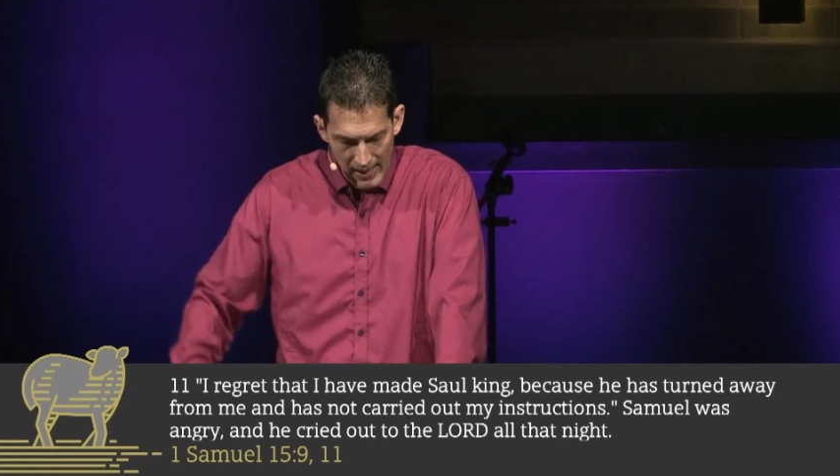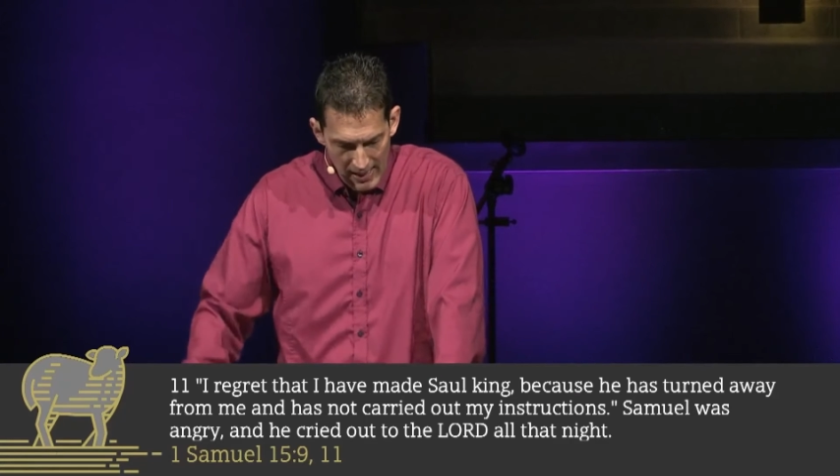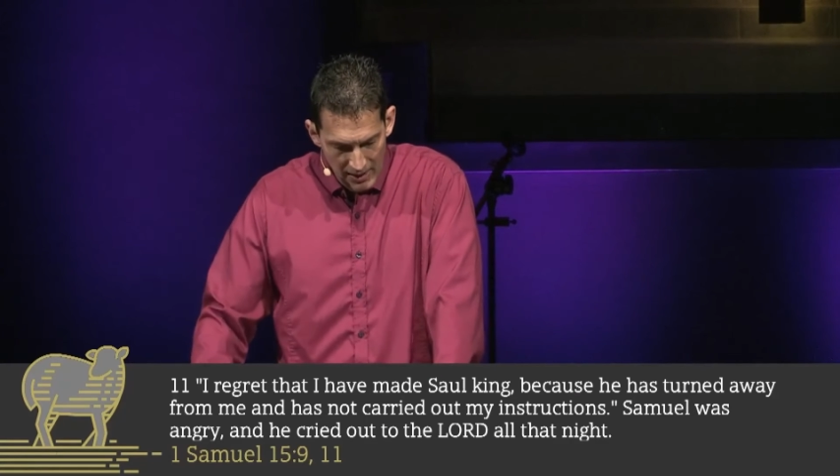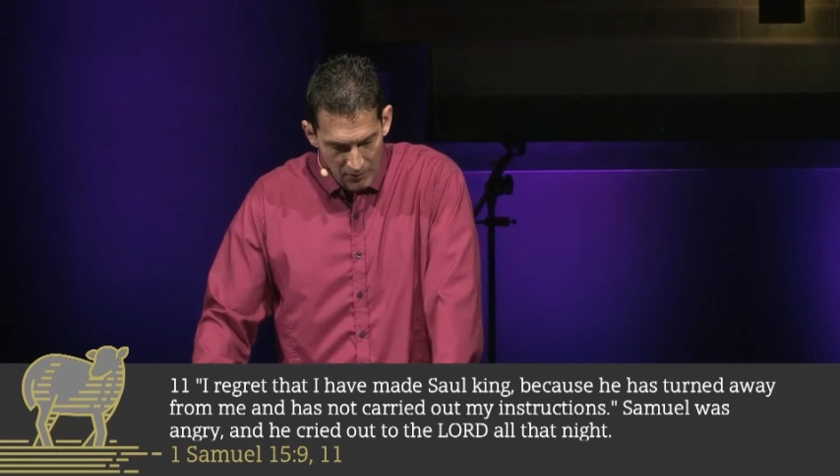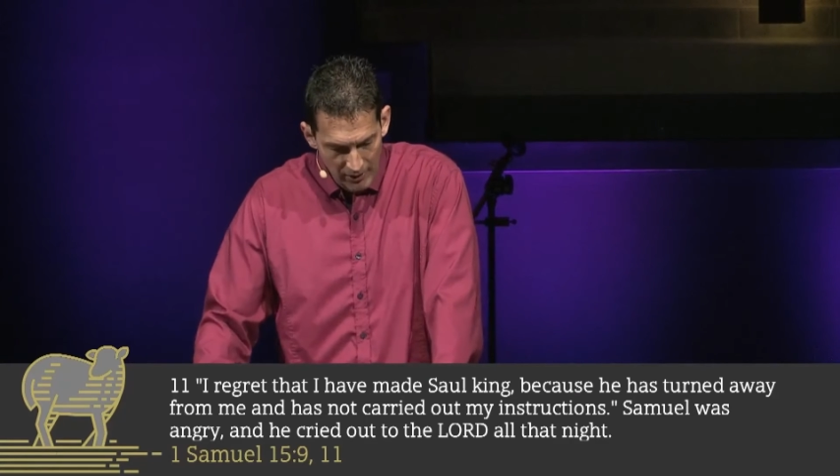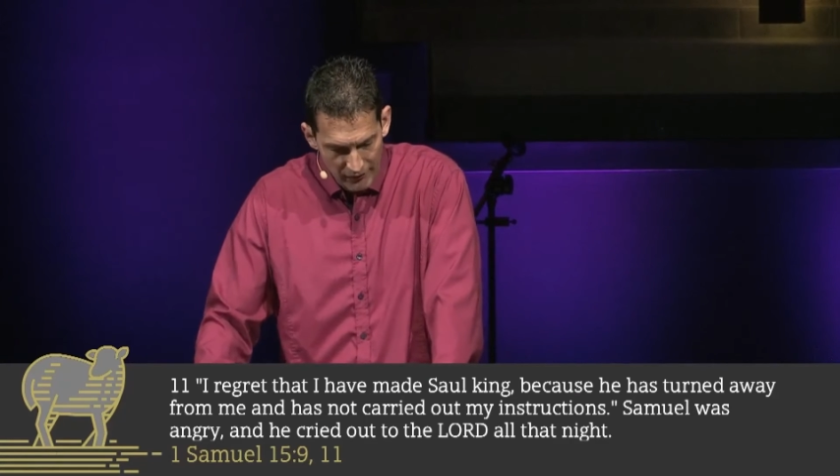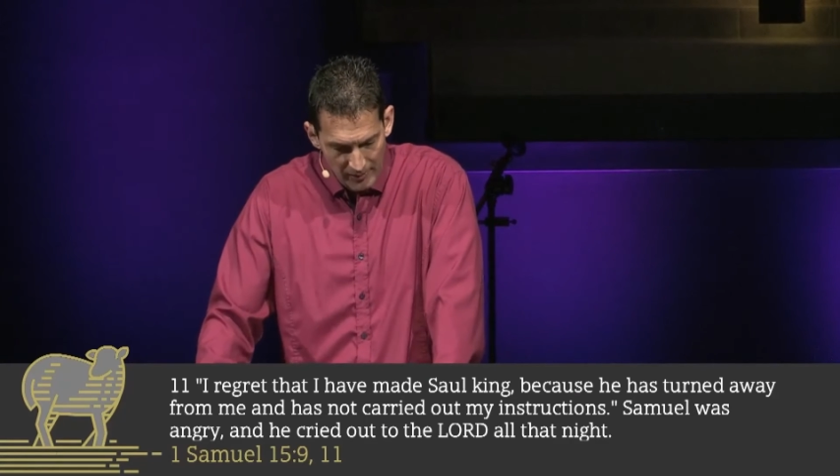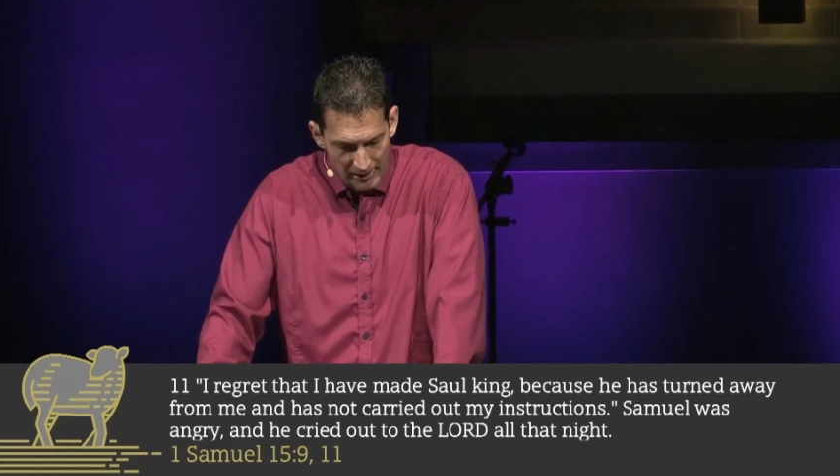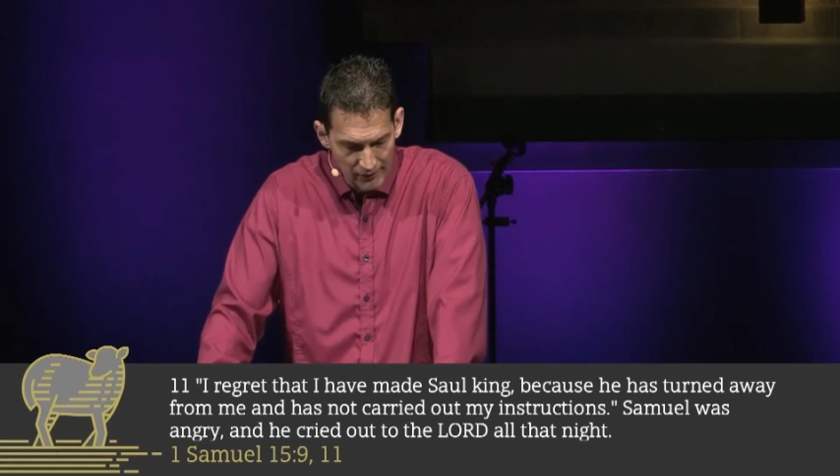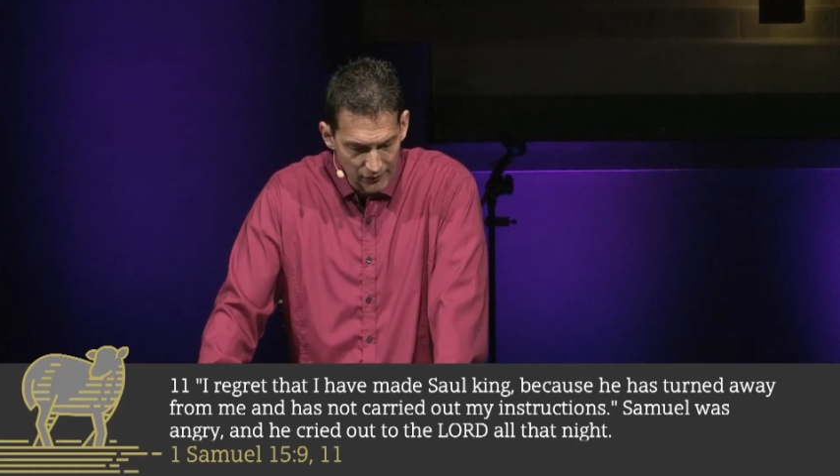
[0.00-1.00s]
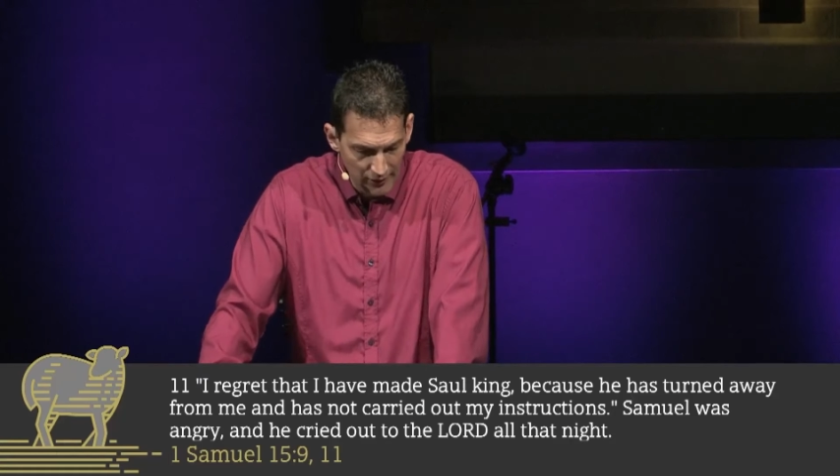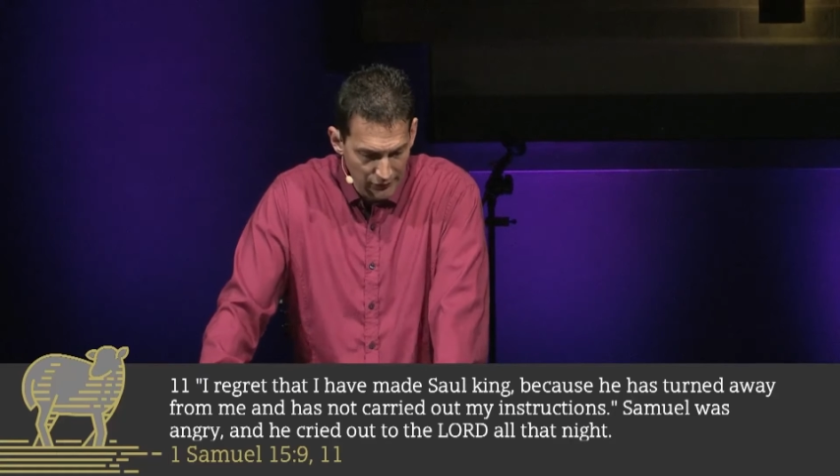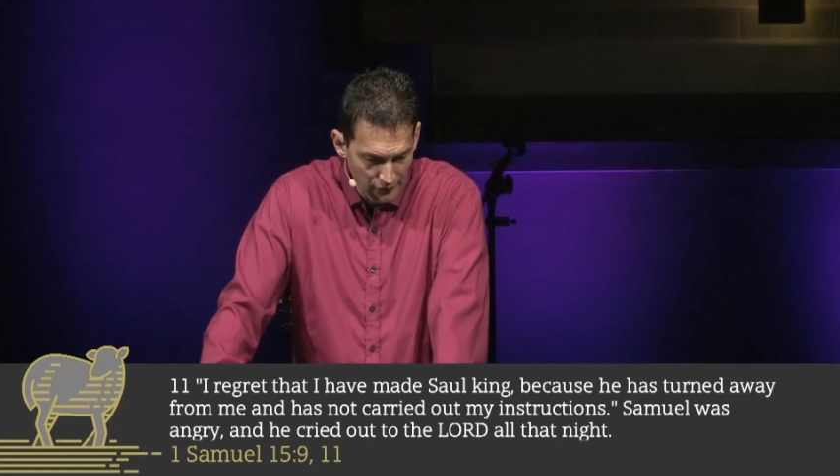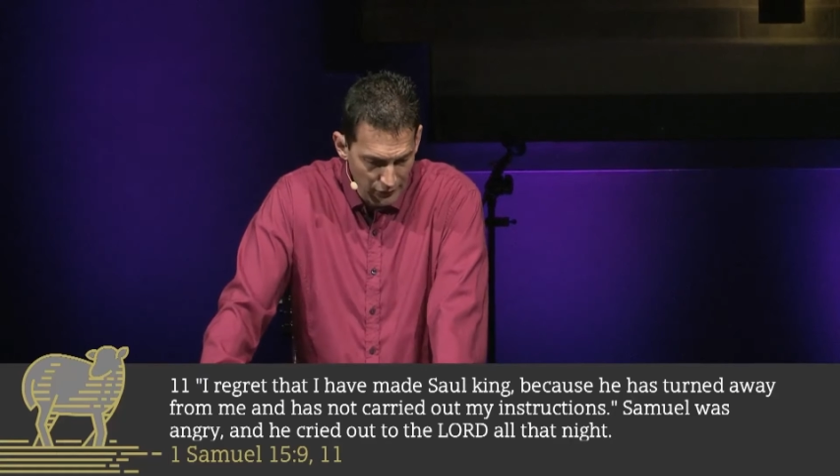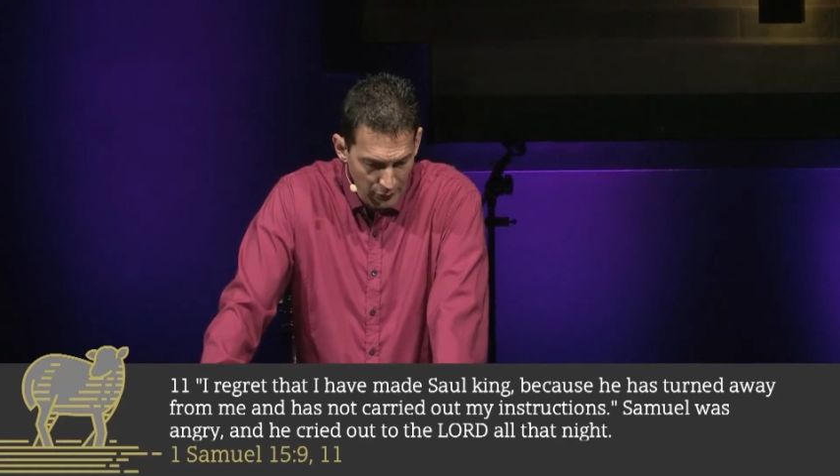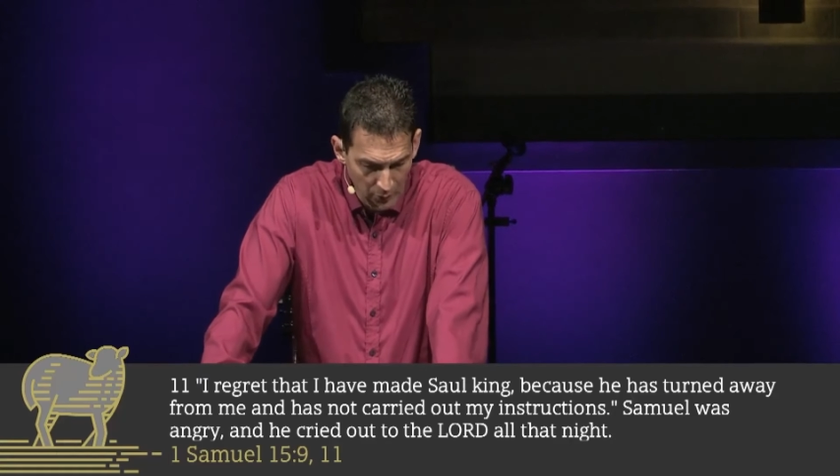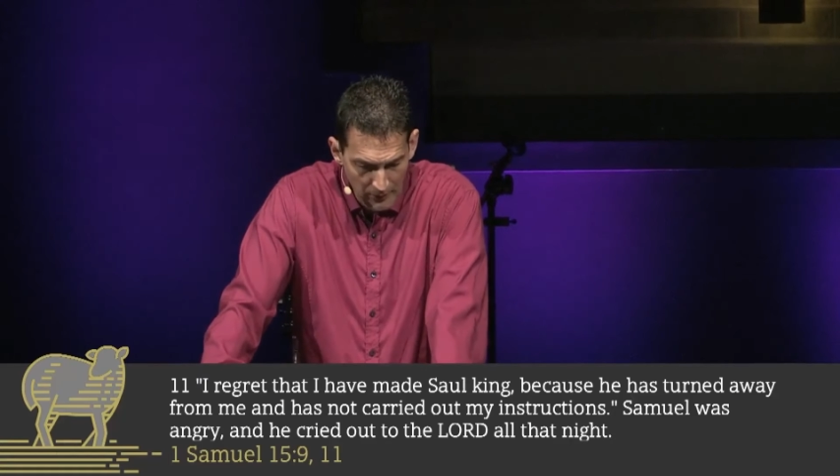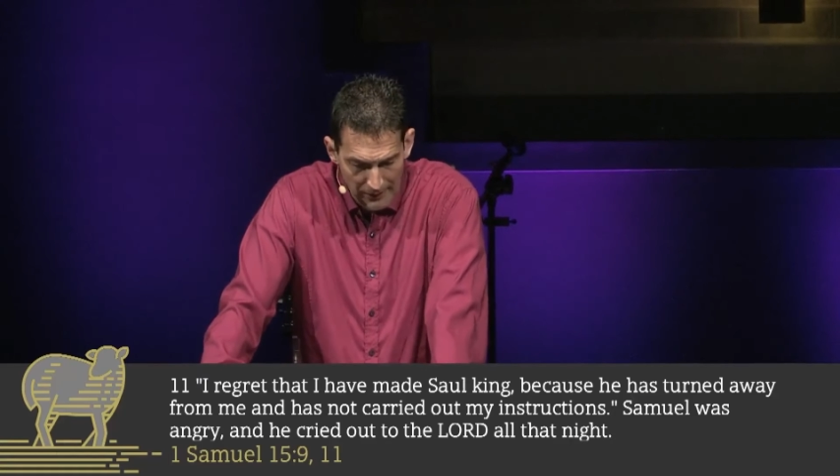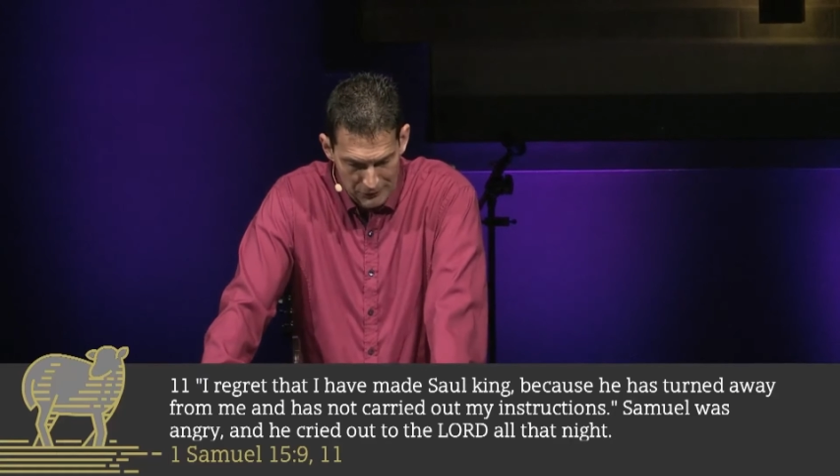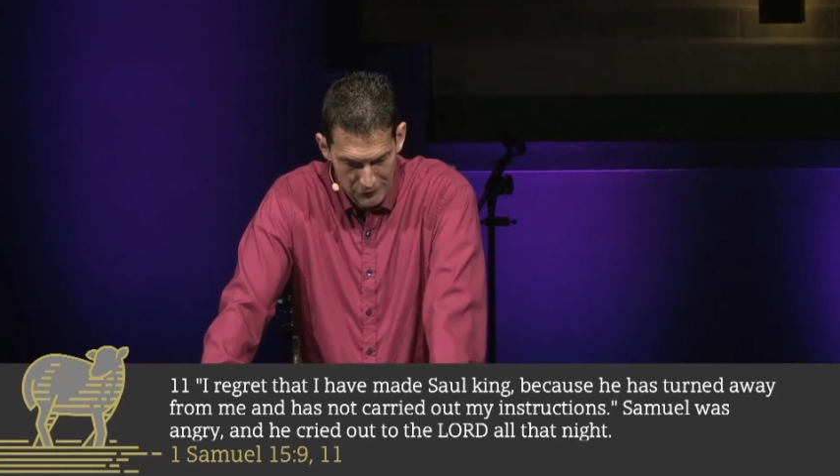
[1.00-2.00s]
he wanted some answers, he turned to a
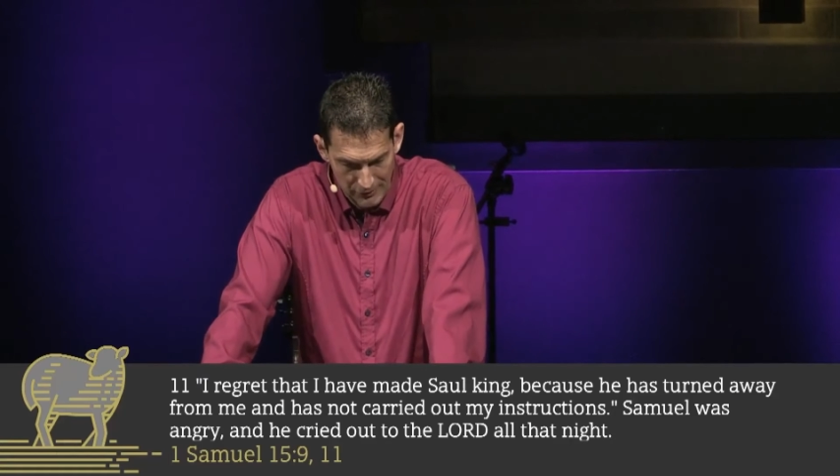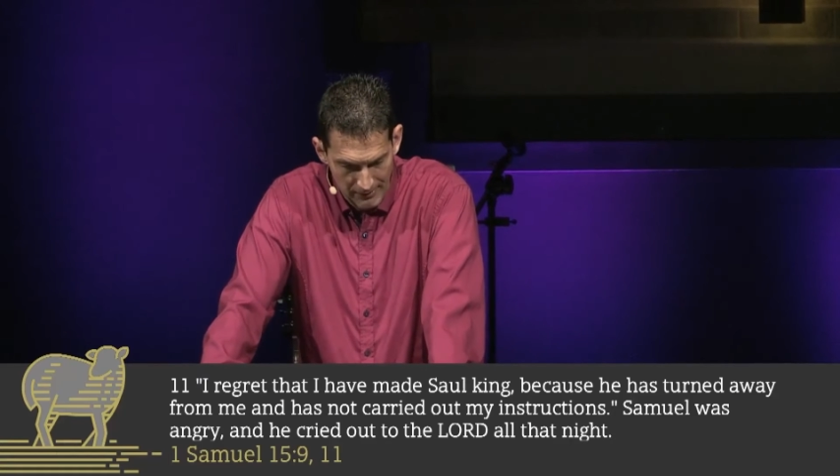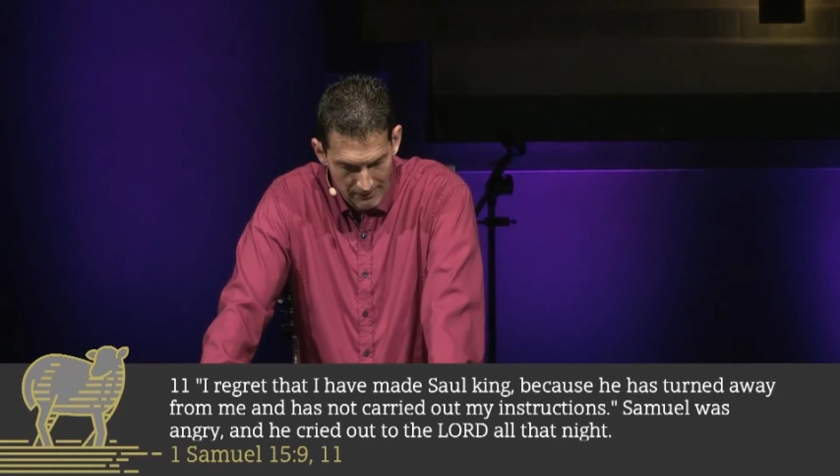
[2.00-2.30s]
witch.